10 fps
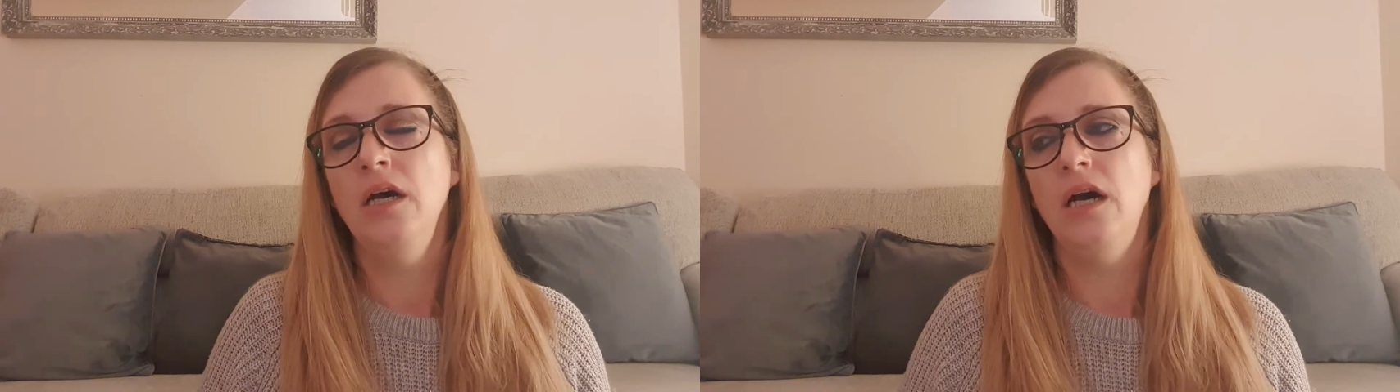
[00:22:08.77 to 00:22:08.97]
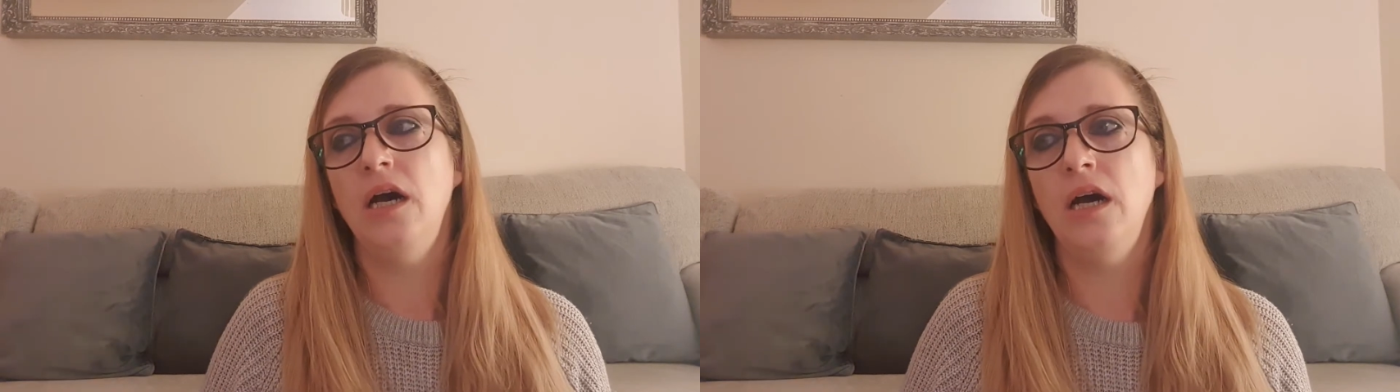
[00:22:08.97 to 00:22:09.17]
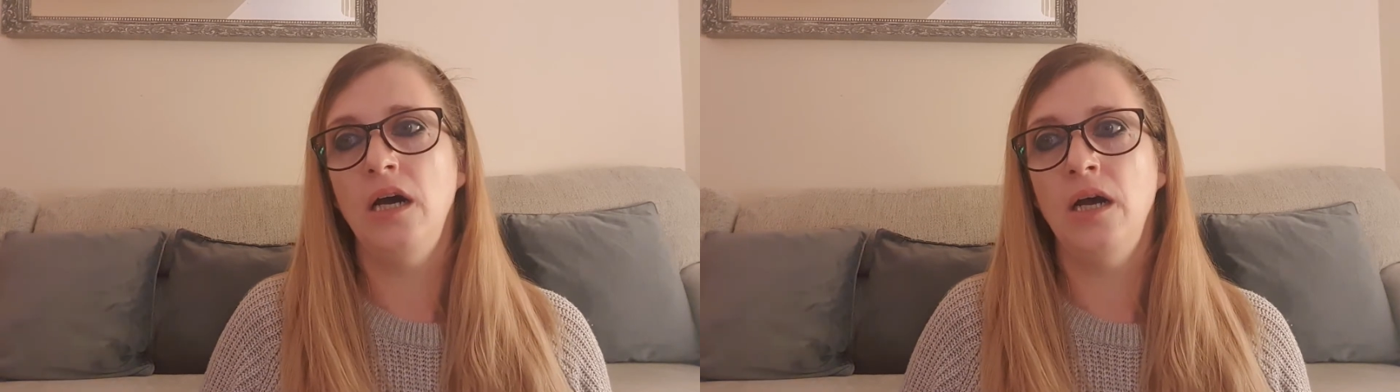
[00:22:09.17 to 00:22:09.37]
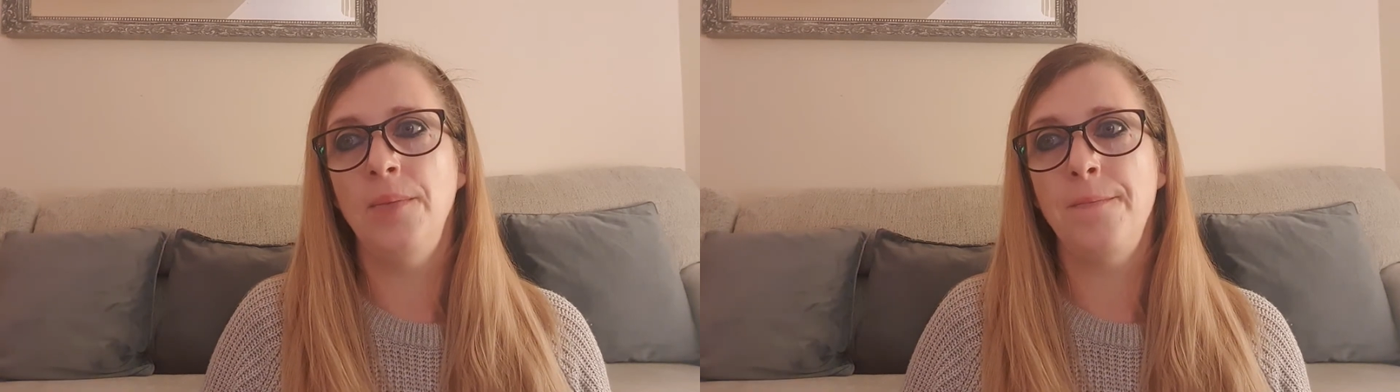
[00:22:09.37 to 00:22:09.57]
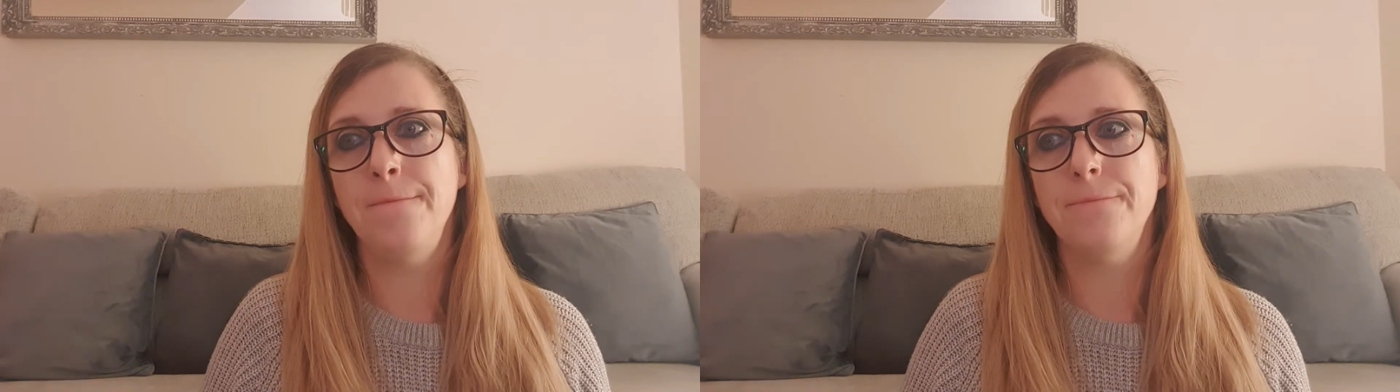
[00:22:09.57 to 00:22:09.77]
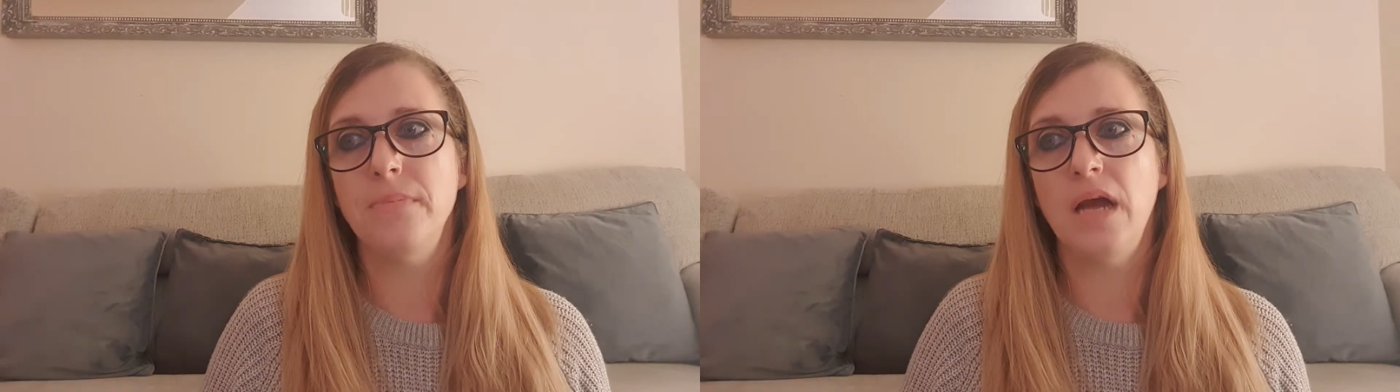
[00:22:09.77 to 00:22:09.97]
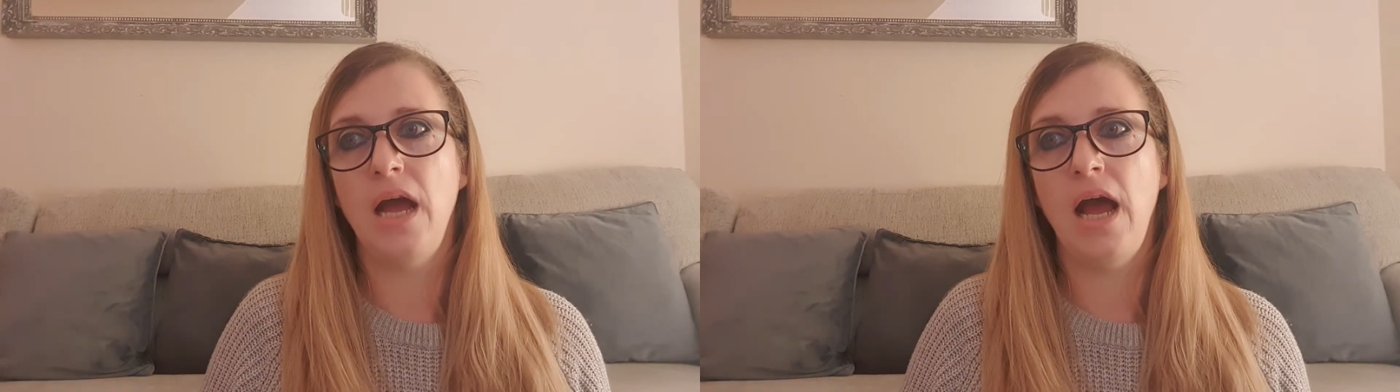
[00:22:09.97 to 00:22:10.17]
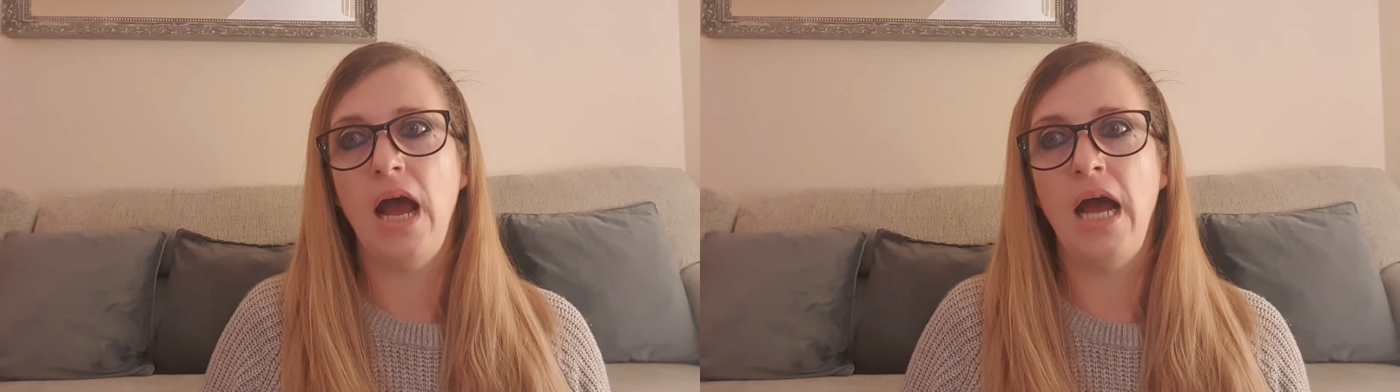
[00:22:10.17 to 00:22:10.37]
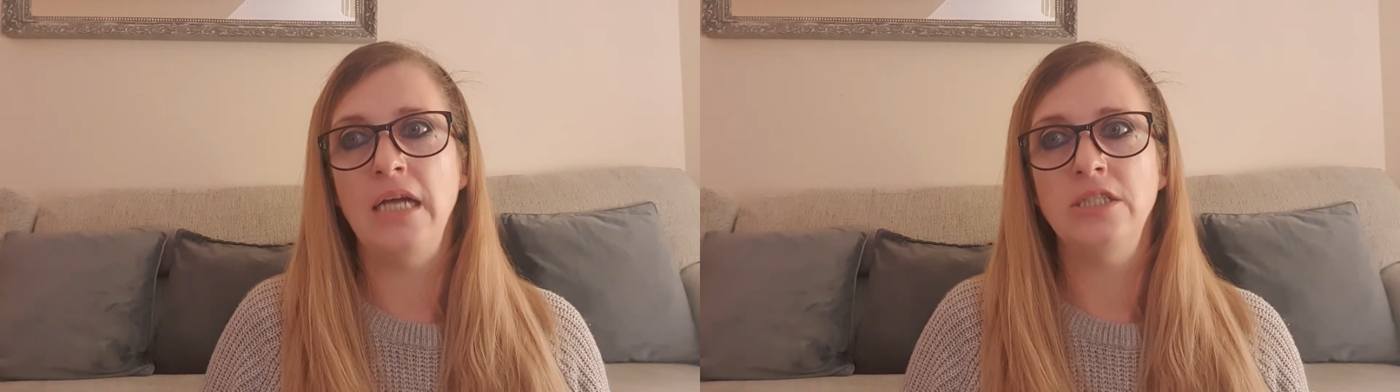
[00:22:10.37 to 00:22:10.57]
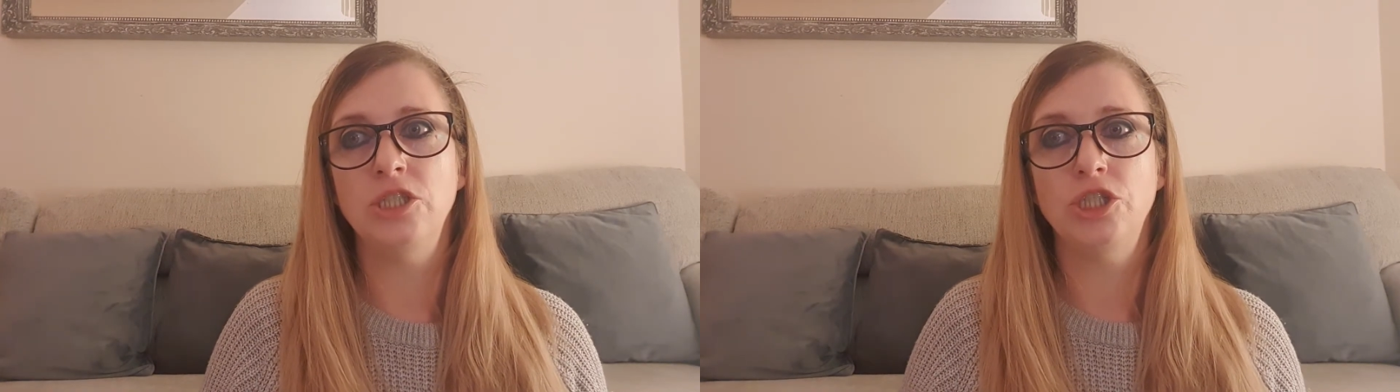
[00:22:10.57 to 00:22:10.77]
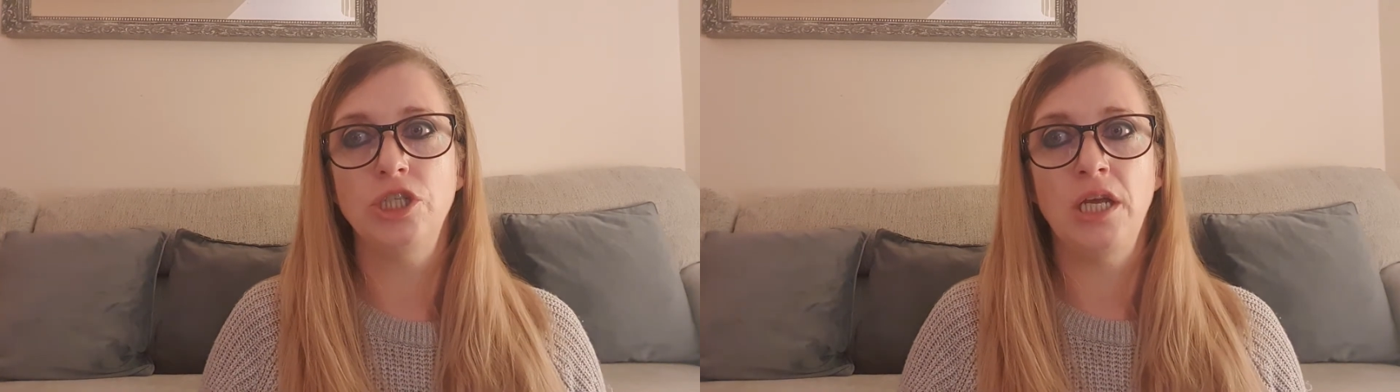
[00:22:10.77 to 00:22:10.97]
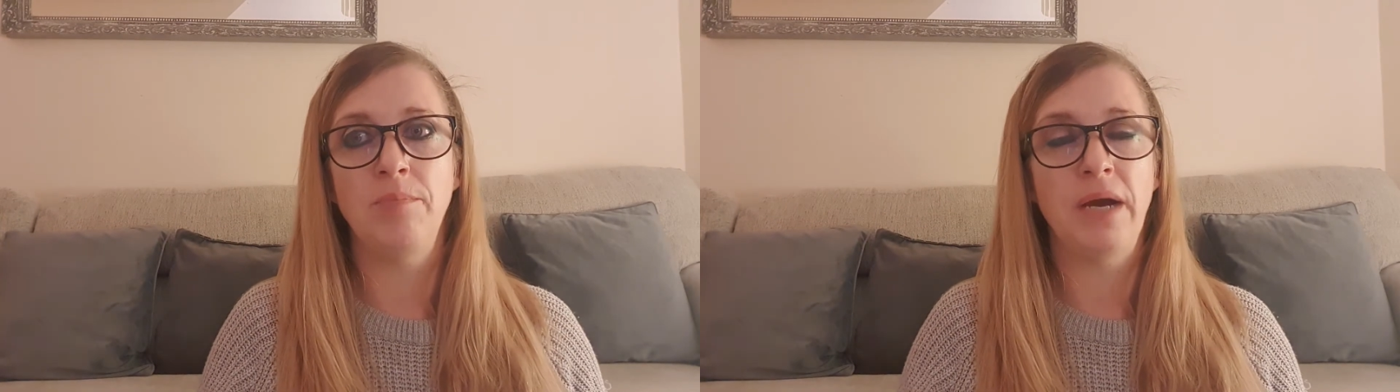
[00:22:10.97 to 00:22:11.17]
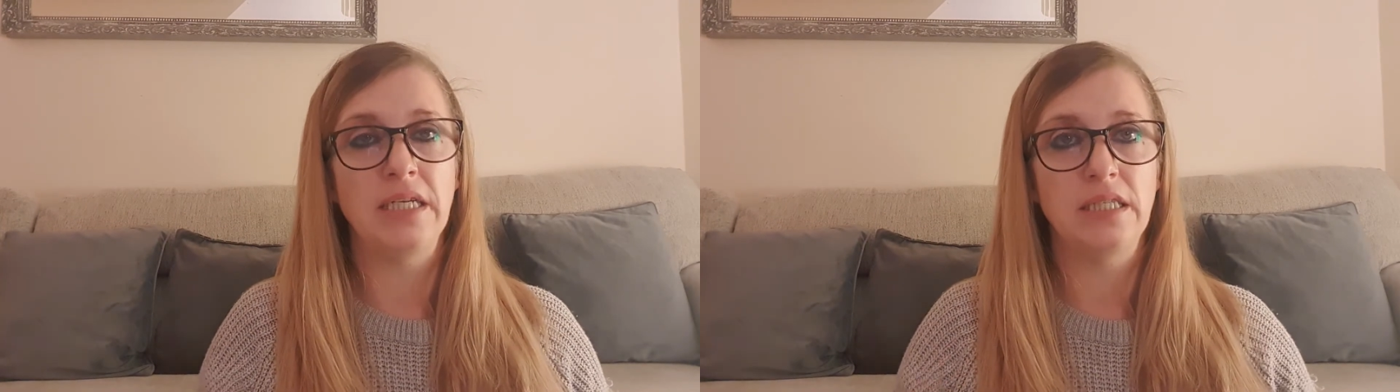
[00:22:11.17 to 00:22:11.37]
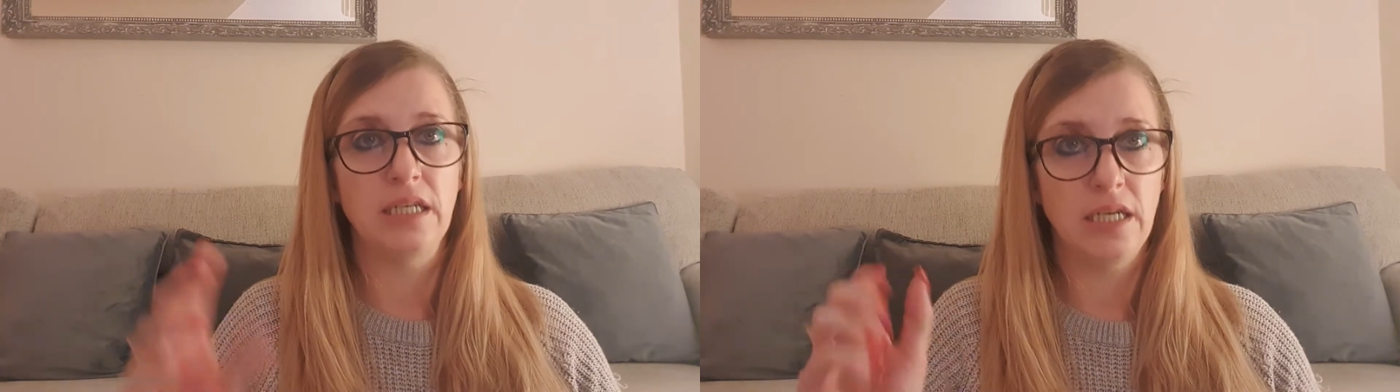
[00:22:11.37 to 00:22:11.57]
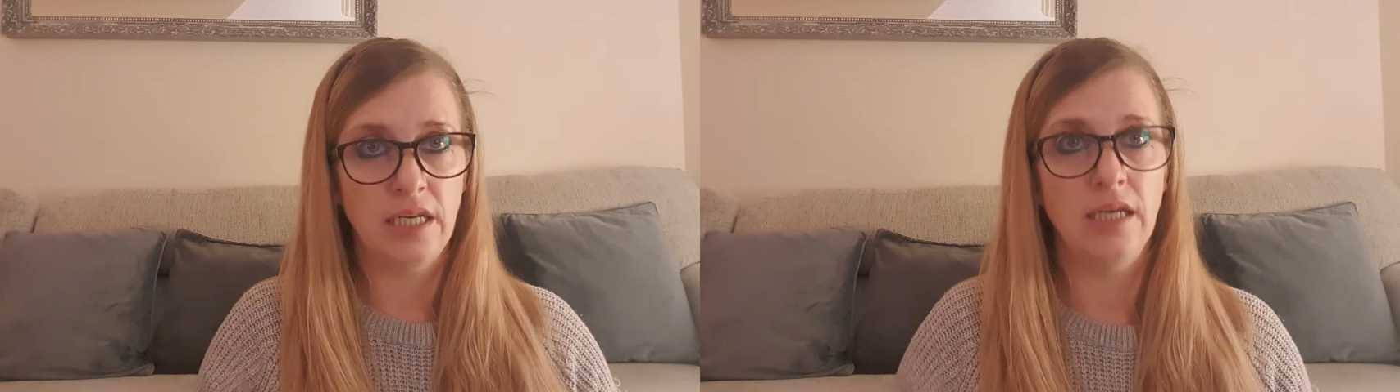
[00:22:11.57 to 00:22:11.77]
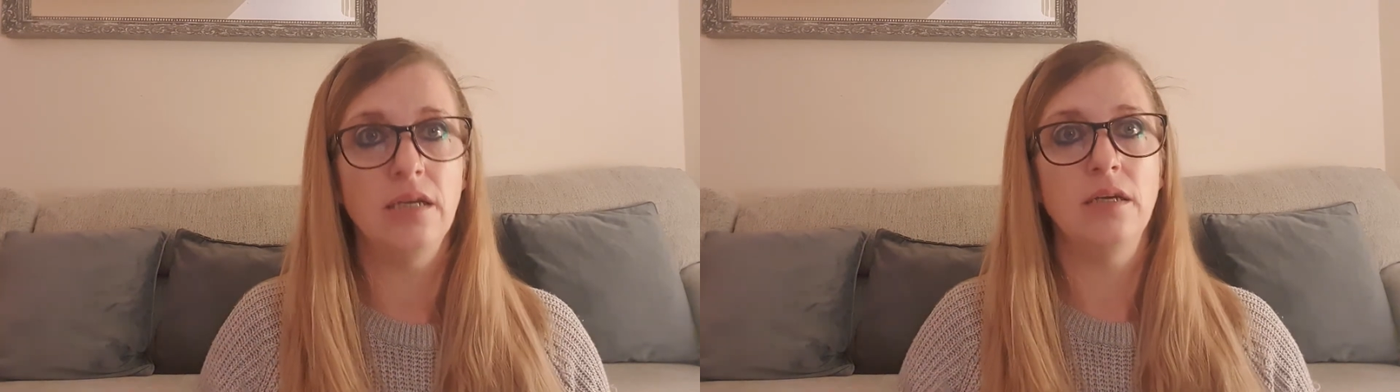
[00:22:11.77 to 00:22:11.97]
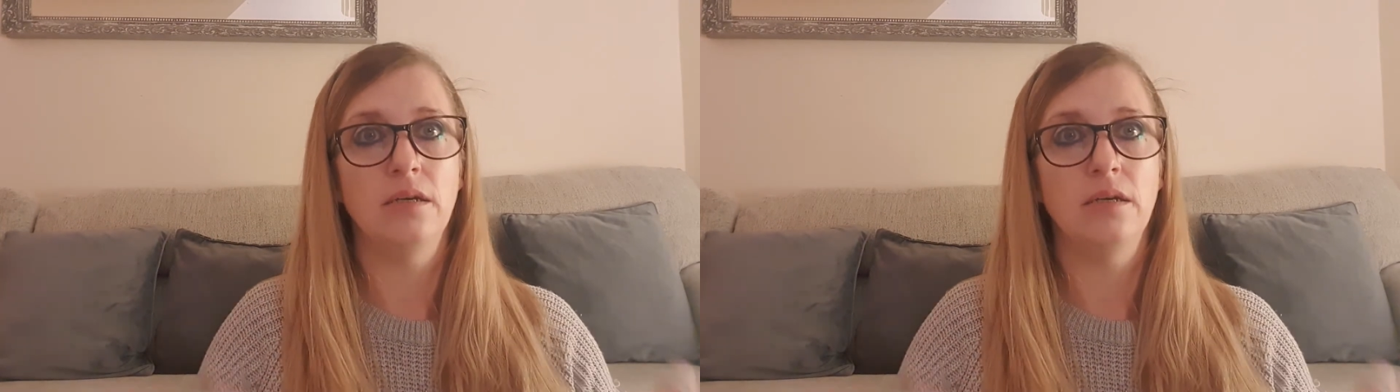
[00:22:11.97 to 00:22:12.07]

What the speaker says: And she basically